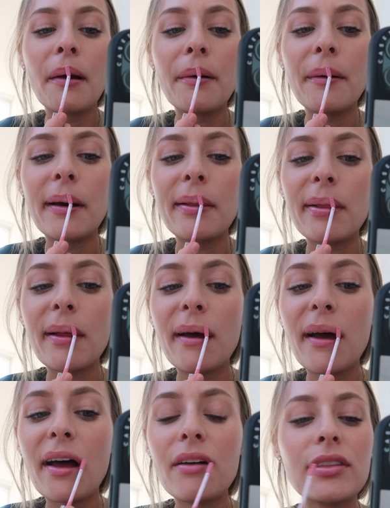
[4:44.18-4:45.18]
Ooh, I
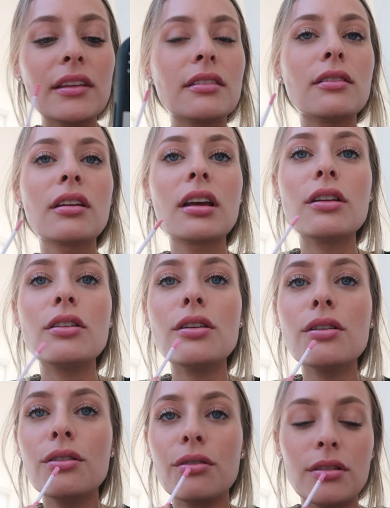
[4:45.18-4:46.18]
love. This is like a
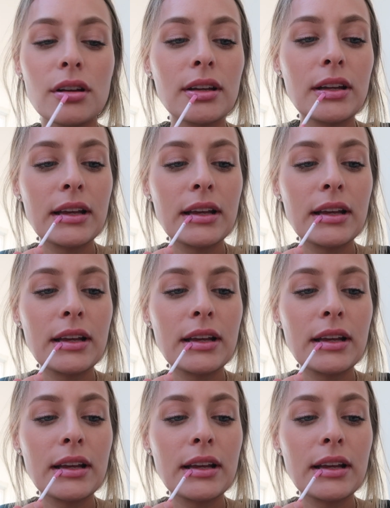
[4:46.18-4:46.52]
nude.